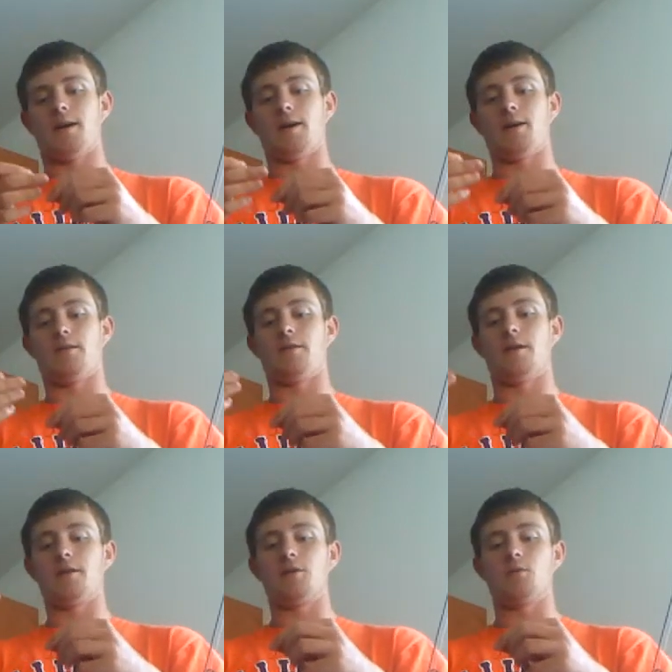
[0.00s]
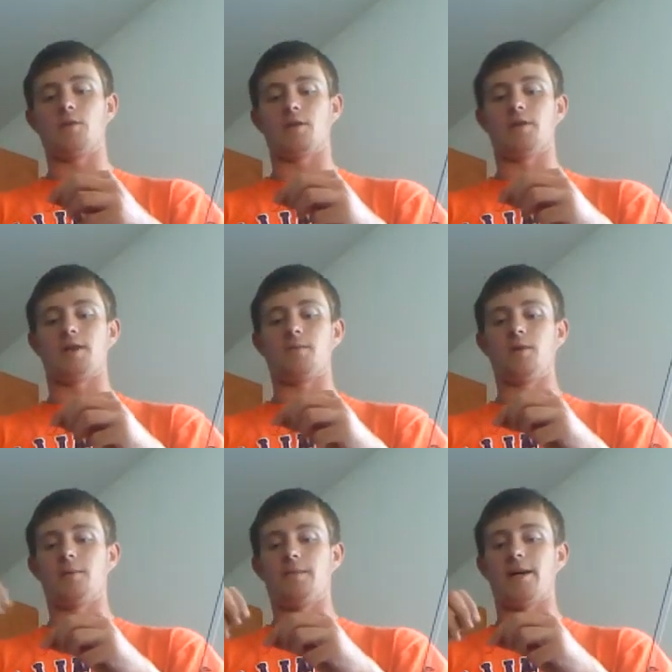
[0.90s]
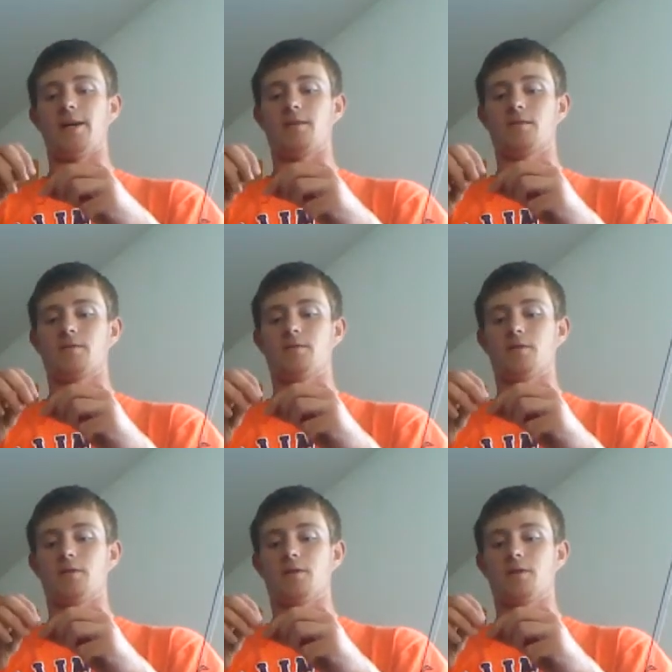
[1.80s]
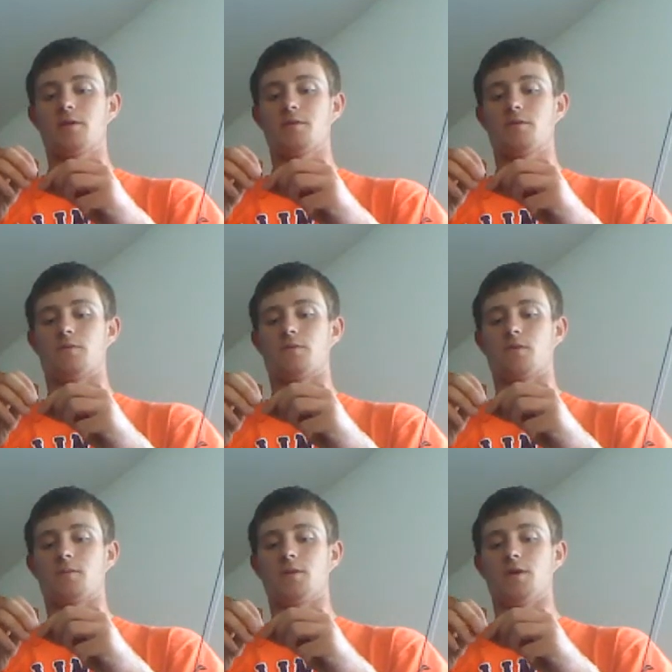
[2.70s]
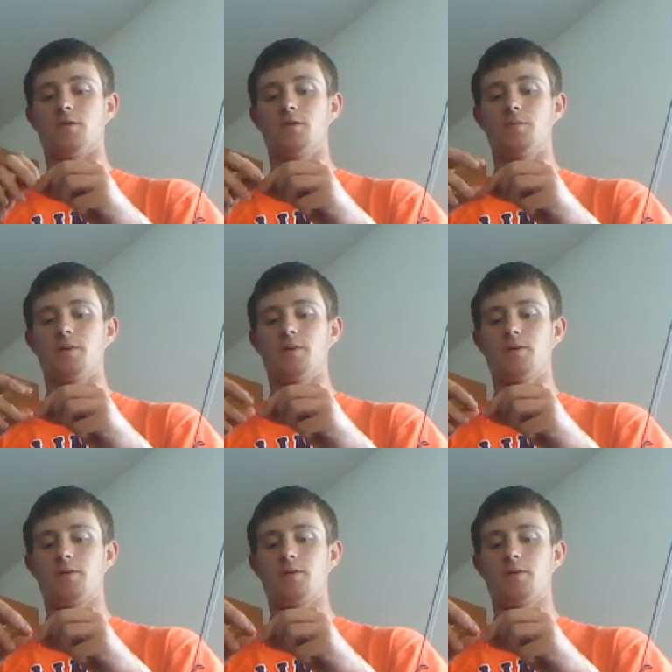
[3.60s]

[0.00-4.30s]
and then you want to double it back through the hook to form a loop